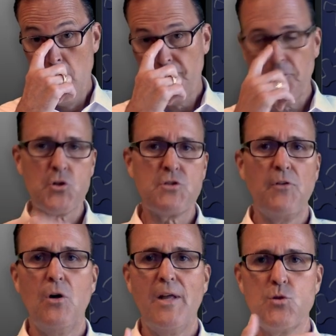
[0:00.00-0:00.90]
First of
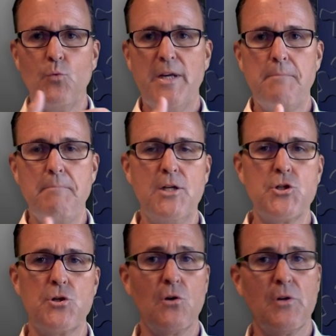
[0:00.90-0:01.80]
all, as we had
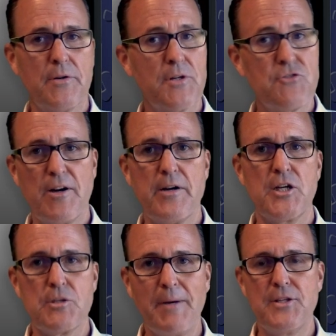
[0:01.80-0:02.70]
mentioned earlier, it's very
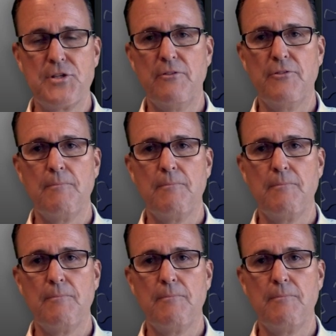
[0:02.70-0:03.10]
expensive.